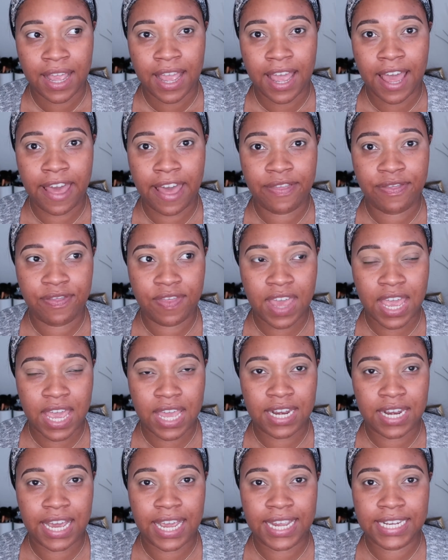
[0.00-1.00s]
And
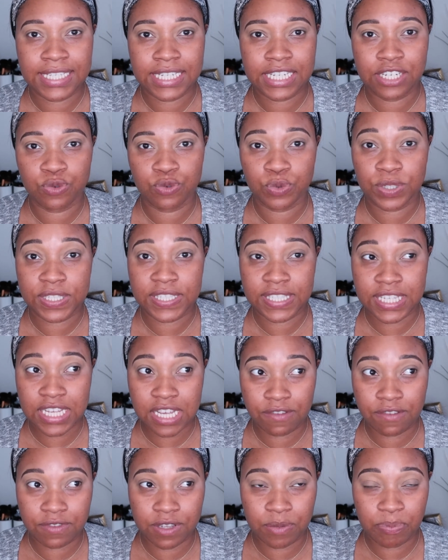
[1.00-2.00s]
then I didn't
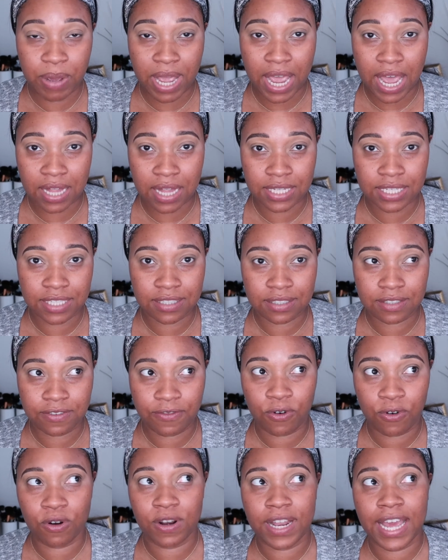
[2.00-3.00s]
receive the palette
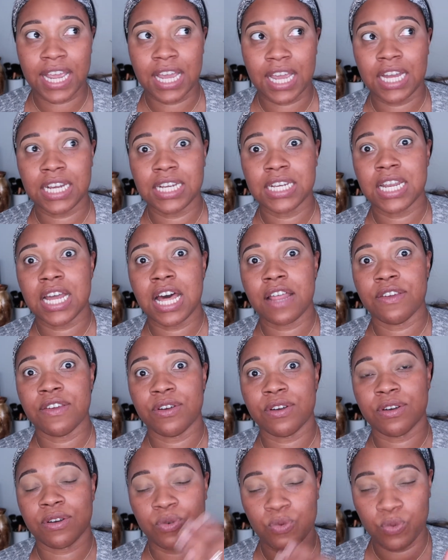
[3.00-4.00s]
for like
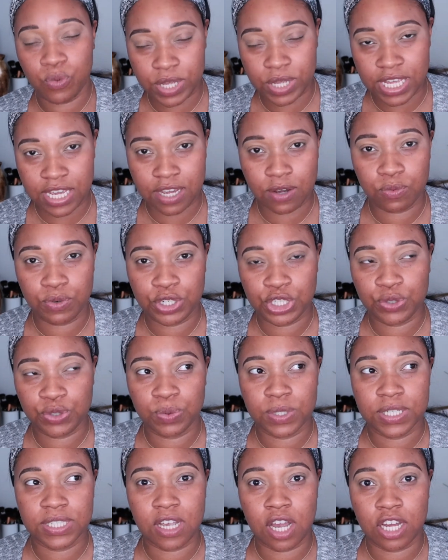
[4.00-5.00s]
another week, which
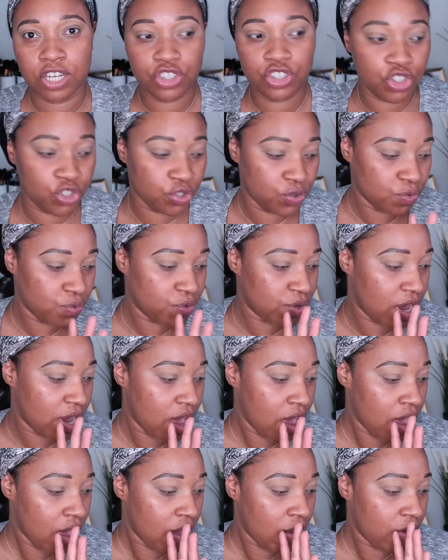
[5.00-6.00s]
was on June
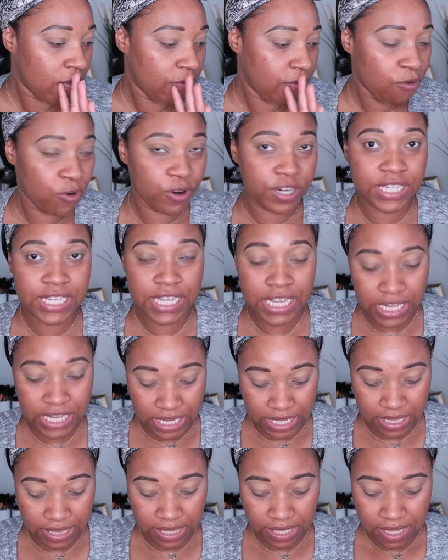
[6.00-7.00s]

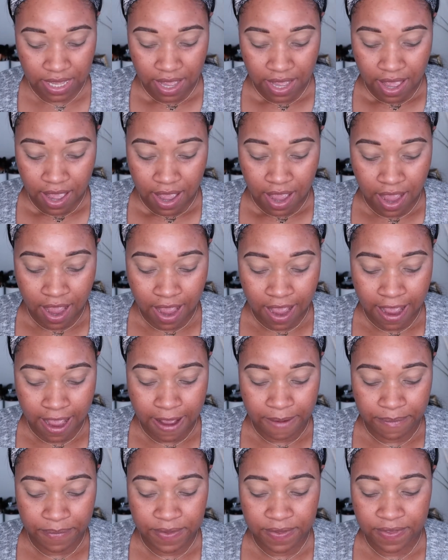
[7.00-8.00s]
14th.
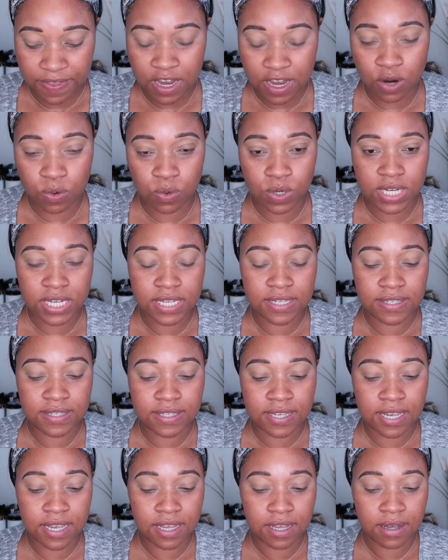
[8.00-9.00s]
There
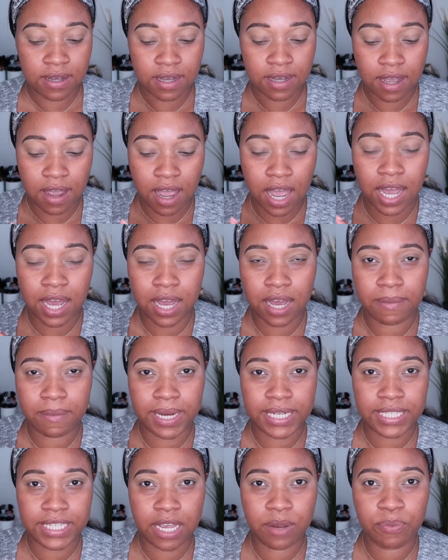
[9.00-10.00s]
was
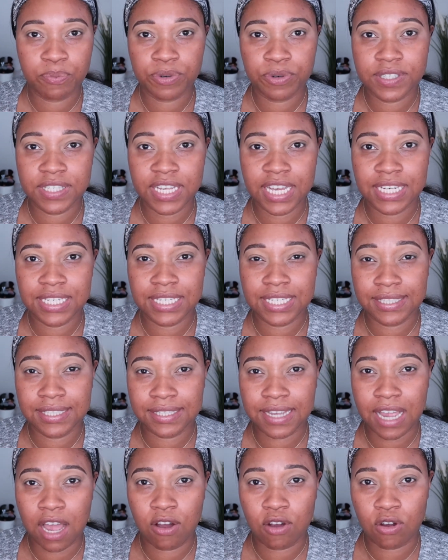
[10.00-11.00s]
a 10%
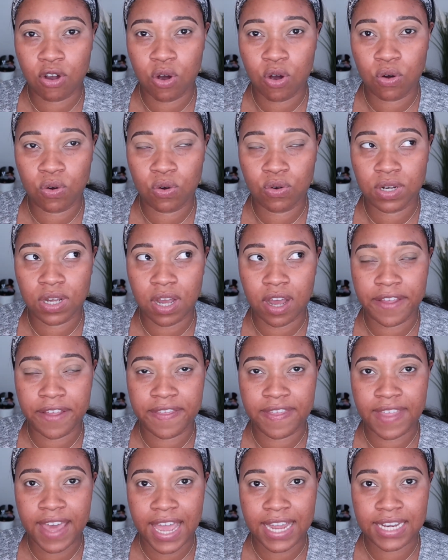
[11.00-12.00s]
discount code
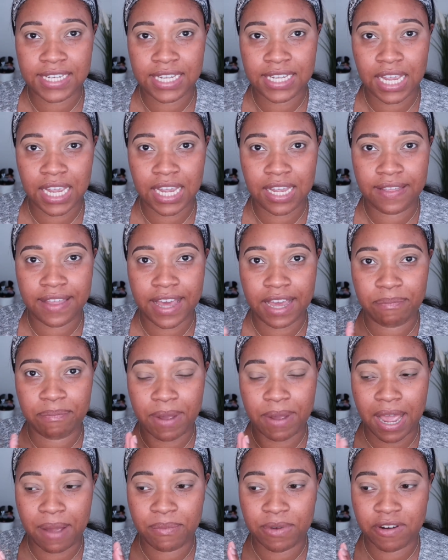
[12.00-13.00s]
on that day that
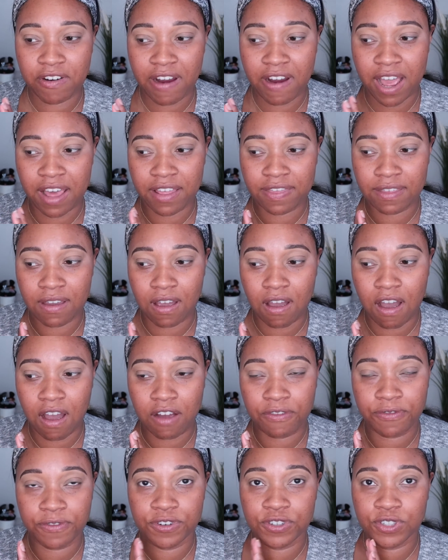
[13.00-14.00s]
McGrath
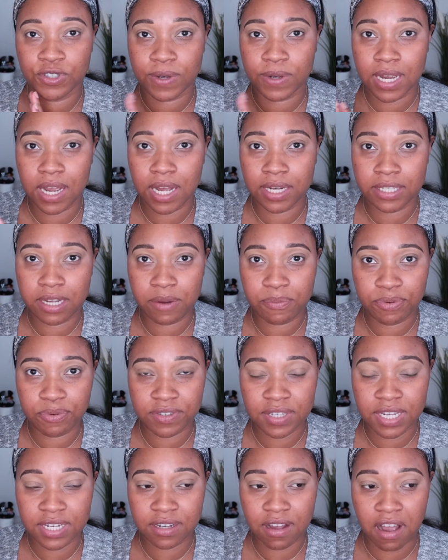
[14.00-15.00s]
offered, so I got
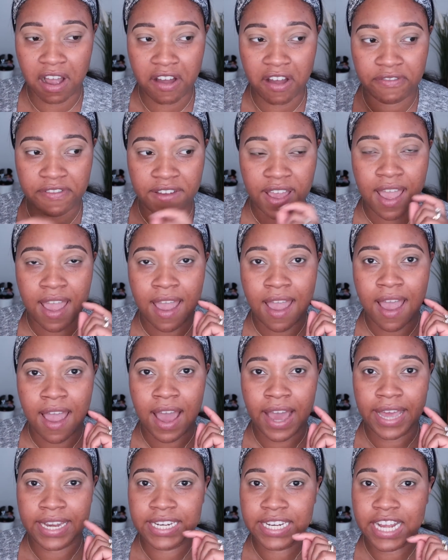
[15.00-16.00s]
10% off.
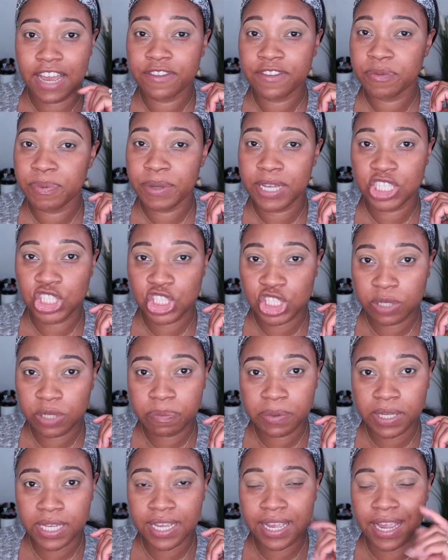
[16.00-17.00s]
I didn't have to pay
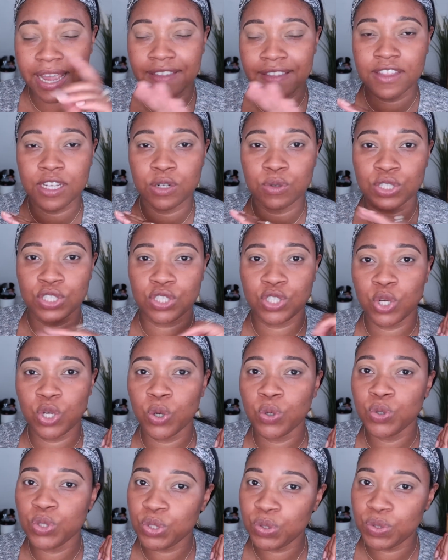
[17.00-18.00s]
shipping and there was
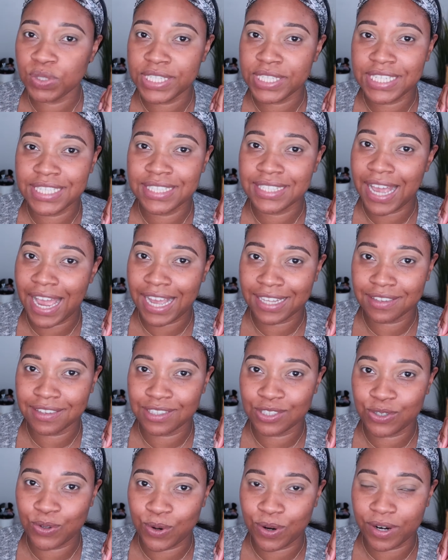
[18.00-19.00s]
no duties at the
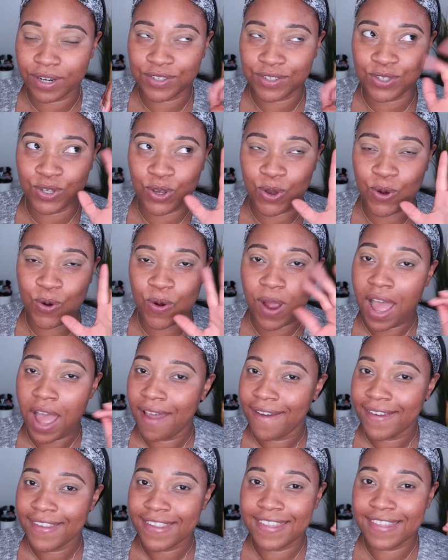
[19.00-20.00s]
door. So
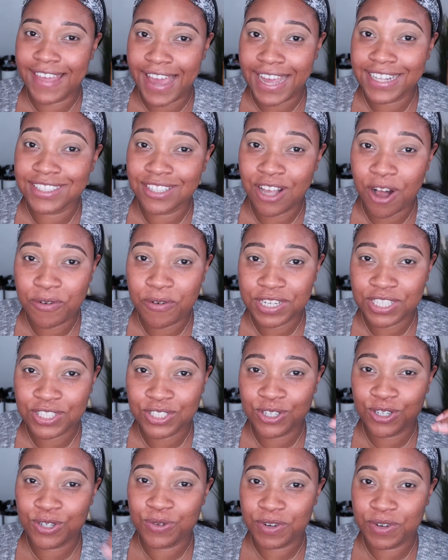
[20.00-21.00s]
that's always
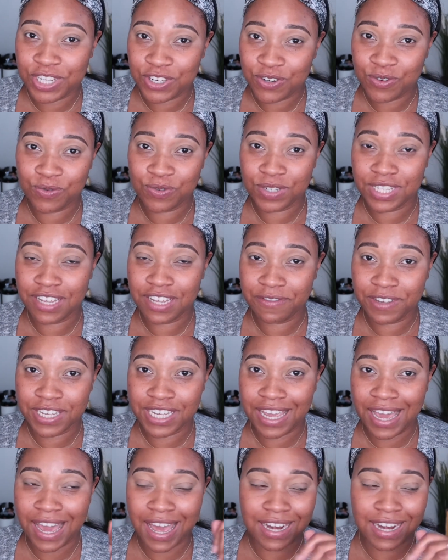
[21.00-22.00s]
good when you live
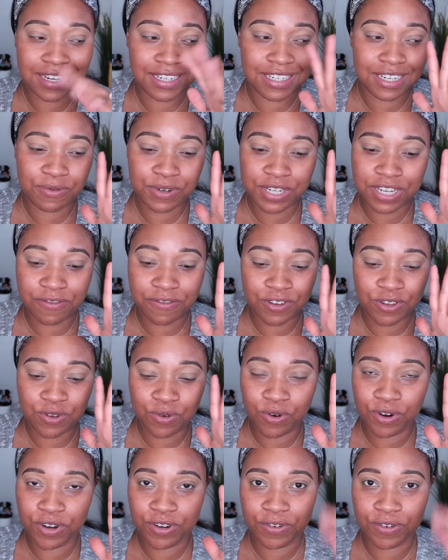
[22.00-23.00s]
in Canada, whenever you
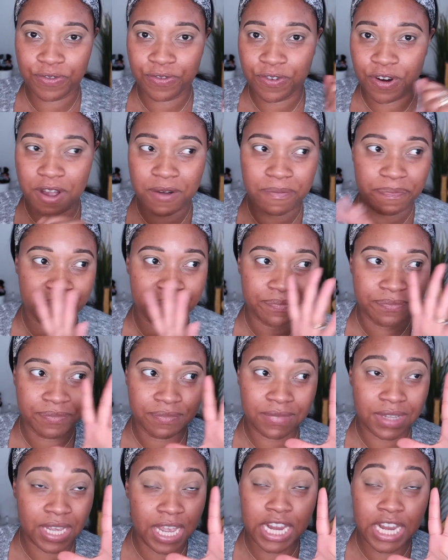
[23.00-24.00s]
order from
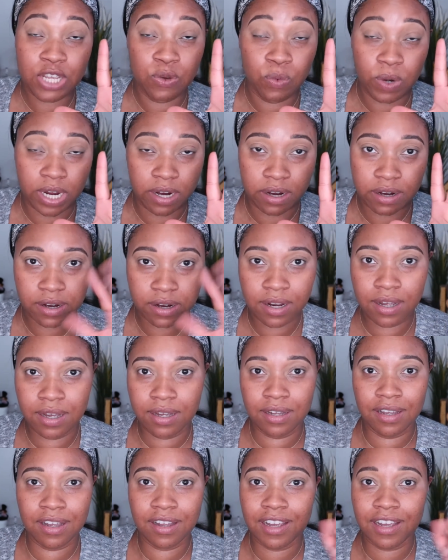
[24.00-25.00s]
anywhere,
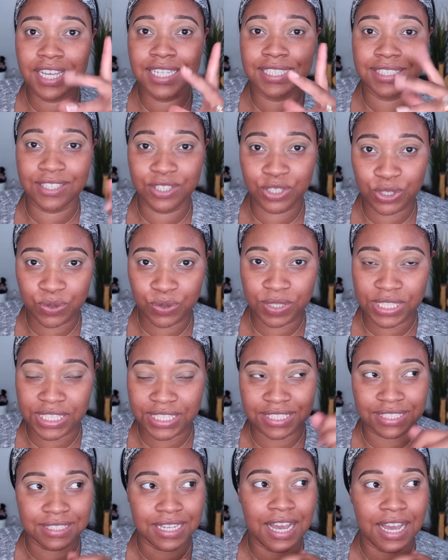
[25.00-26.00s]
is the
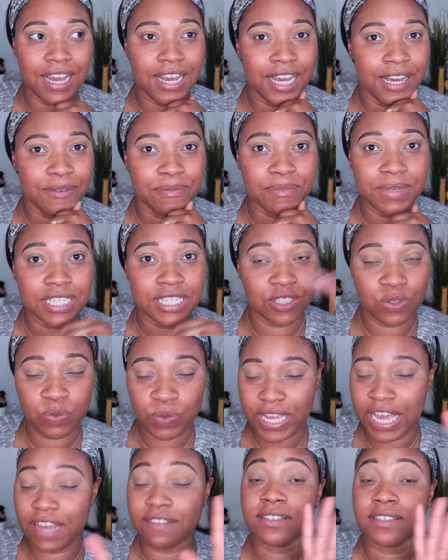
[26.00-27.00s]
duties, because
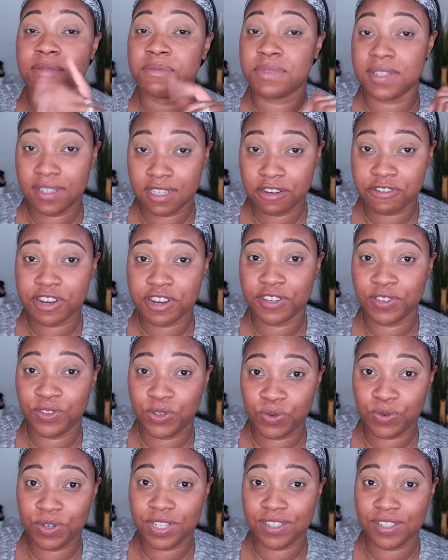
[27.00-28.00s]
we have some serious
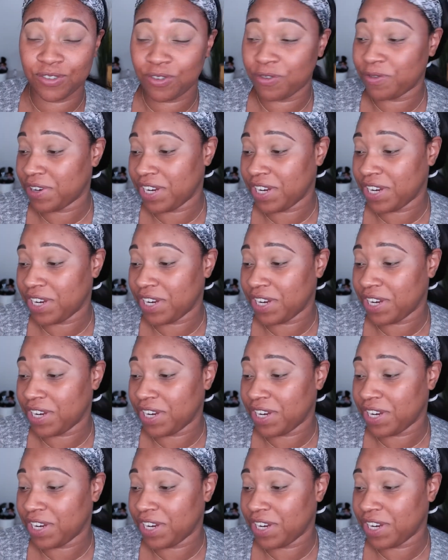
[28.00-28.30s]
duties over